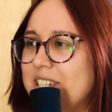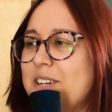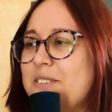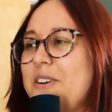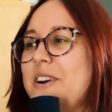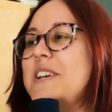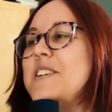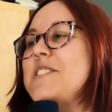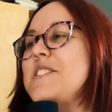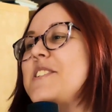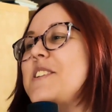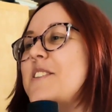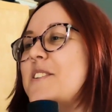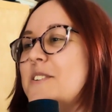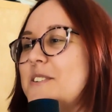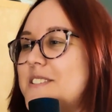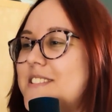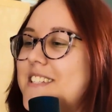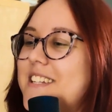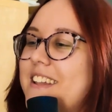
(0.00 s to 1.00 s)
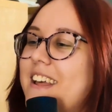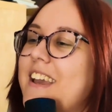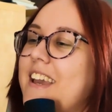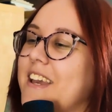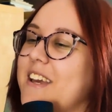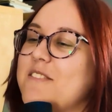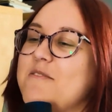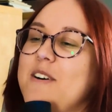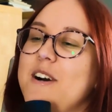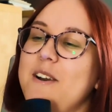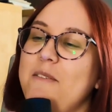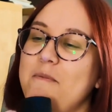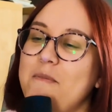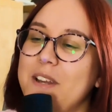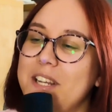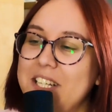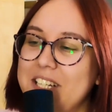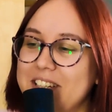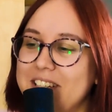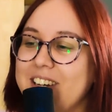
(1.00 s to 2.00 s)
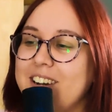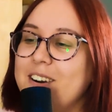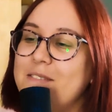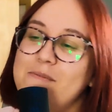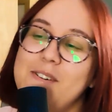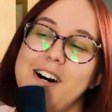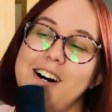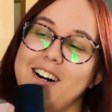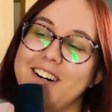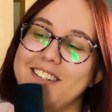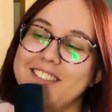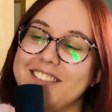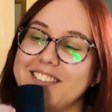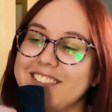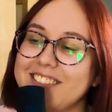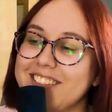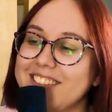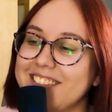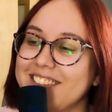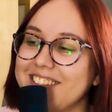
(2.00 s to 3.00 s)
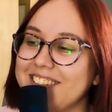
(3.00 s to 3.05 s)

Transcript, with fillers: The way she looks at him, I mean, come on.